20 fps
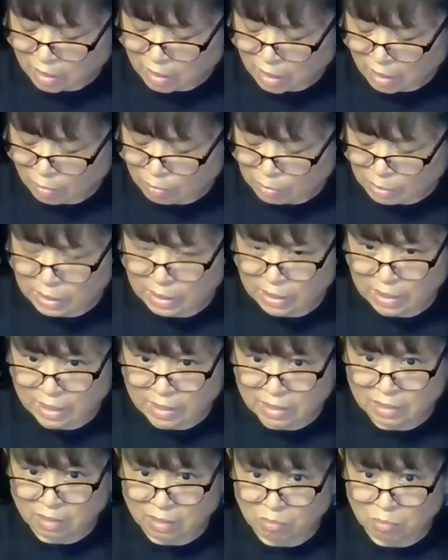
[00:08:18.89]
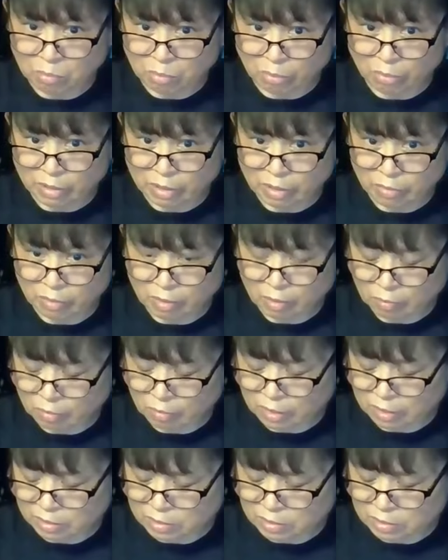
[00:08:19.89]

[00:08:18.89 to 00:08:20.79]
really like the embroidery one.